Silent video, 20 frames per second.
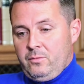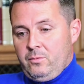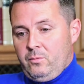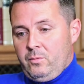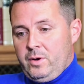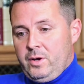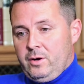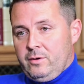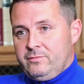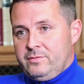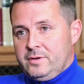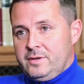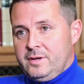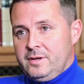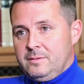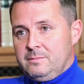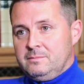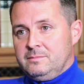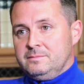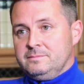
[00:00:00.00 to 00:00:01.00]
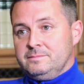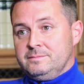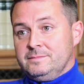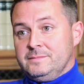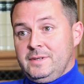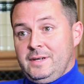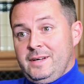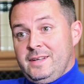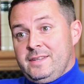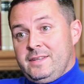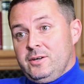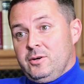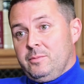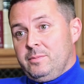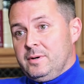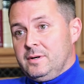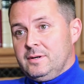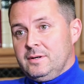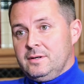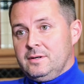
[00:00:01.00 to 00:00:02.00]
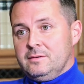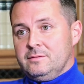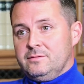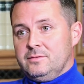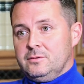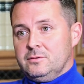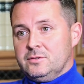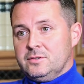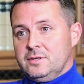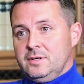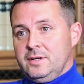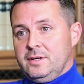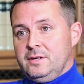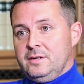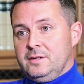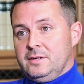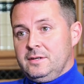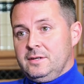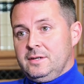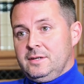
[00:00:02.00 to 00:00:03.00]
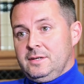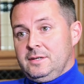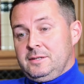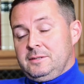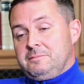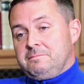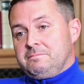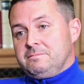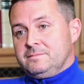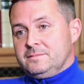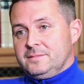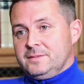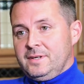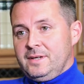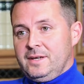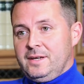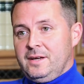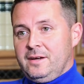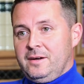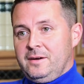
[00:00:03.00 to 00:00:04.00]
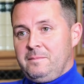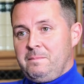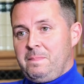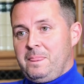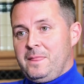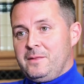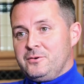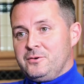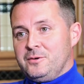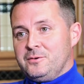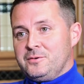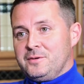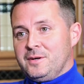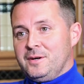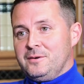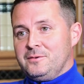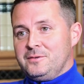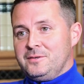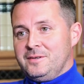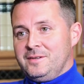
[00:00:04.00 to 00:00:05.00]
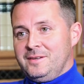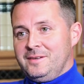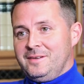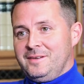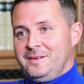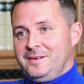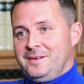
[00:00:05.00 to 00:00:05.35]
We offered him a deal, but unfortunately, he chose to go to